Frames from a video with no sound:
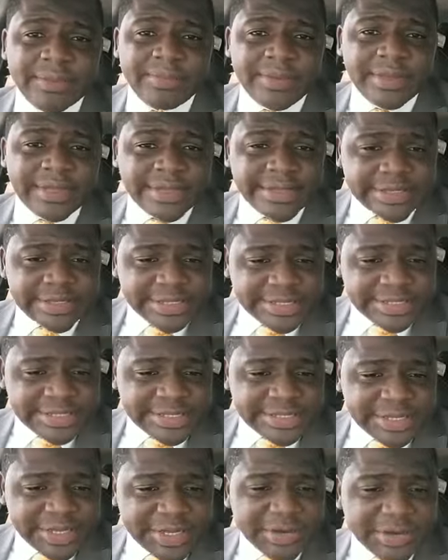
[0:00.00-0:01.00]
peace and
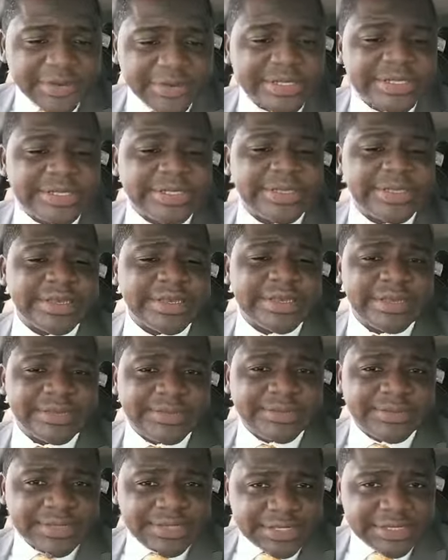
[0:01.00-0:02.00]

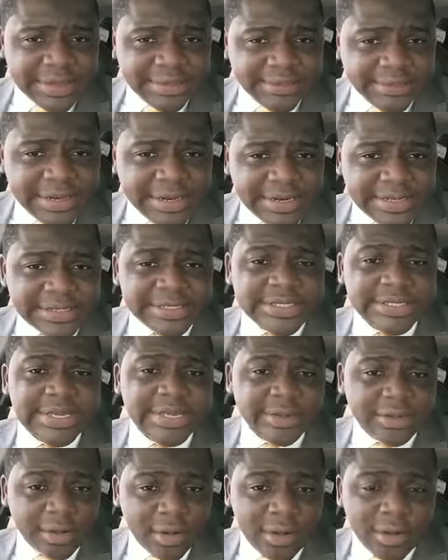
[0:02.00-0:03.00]
security,
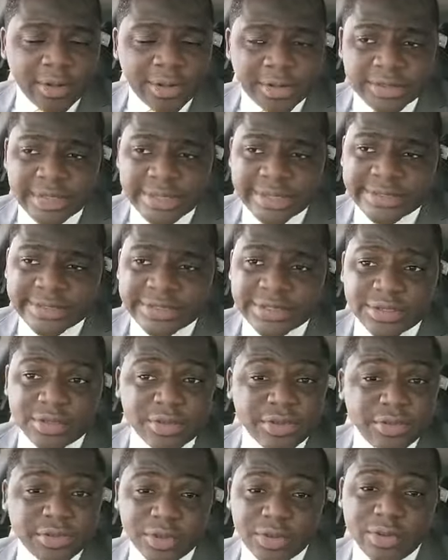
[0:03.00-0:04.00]
stability and all that,
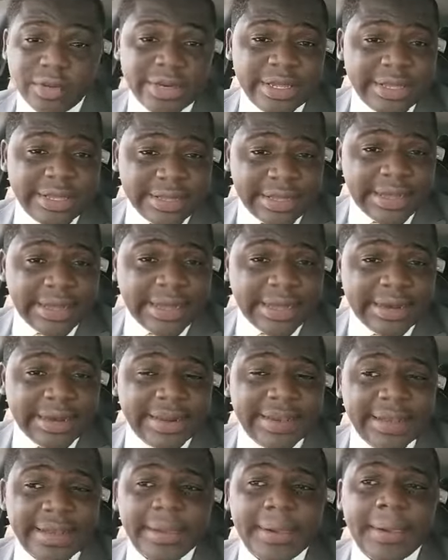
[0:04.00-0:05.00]
not only in
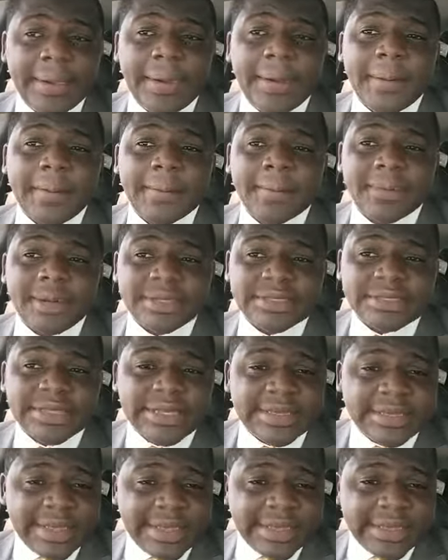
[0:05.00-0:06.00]
Ghana, but
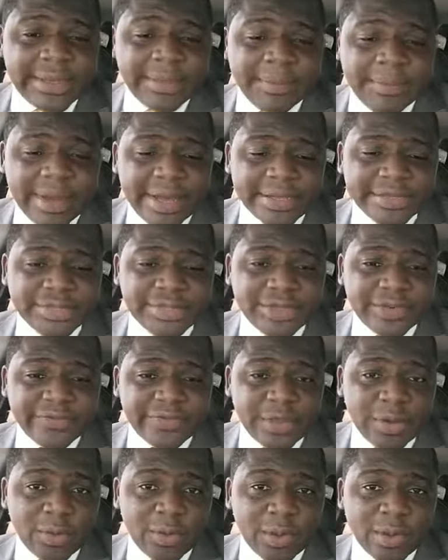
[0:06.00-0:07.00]
in other parts
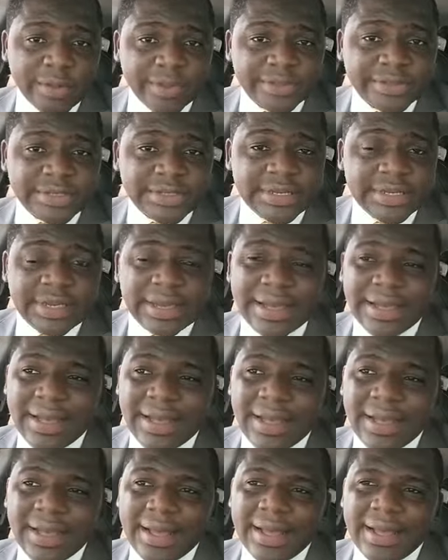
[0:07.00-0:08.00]
of the world.
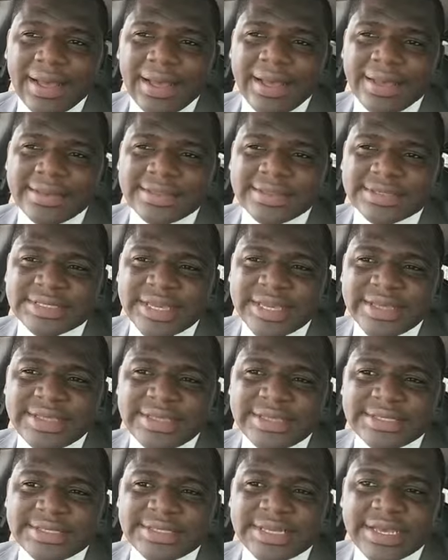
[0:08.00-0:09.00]
And
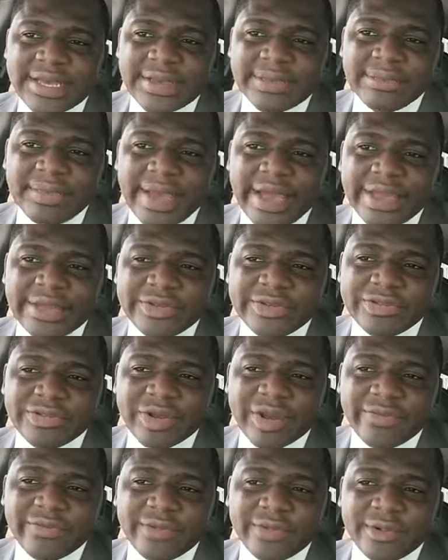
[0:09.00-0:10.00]
anytime I
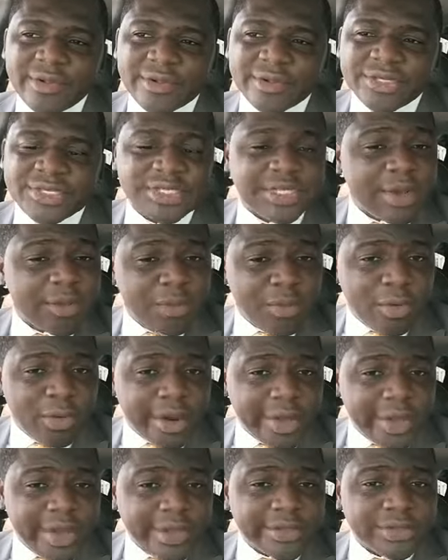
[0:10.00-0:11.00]
travel
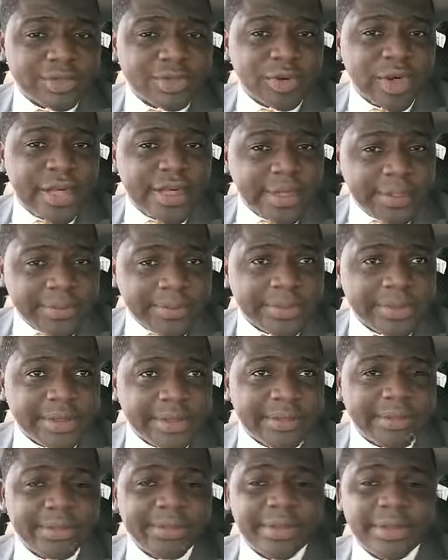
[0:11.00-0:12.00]
somewhere to help
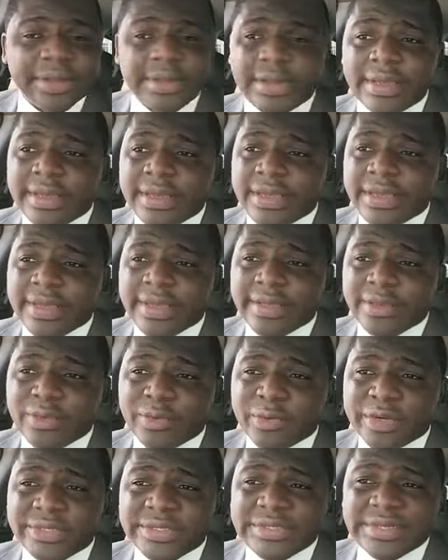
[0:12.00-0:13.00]
them
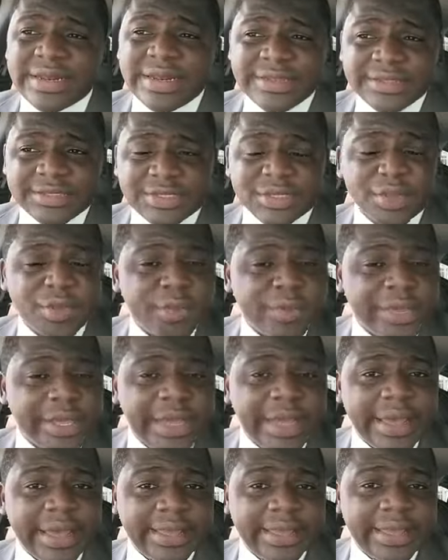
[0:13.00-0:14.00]
in what little
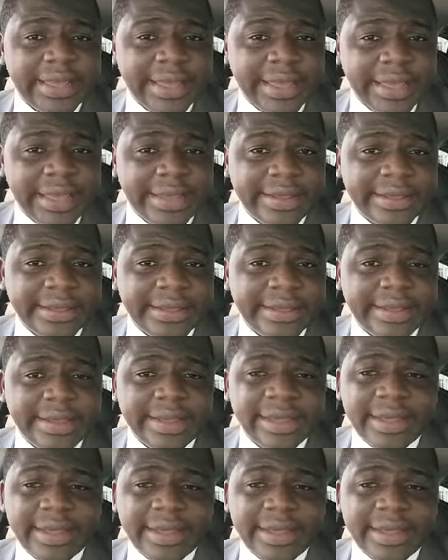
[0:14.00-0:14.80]
way I can,